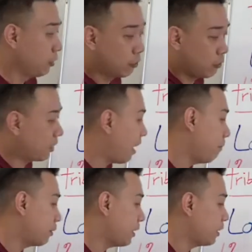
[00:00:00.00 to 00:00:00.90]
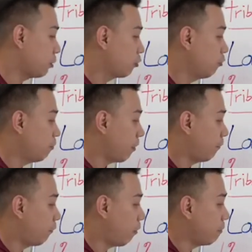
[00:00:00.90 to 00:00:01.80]
So your ten percent is two point
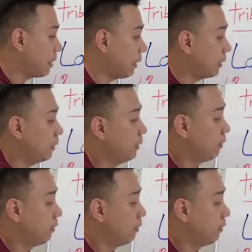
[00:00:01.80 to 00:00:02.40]
four million.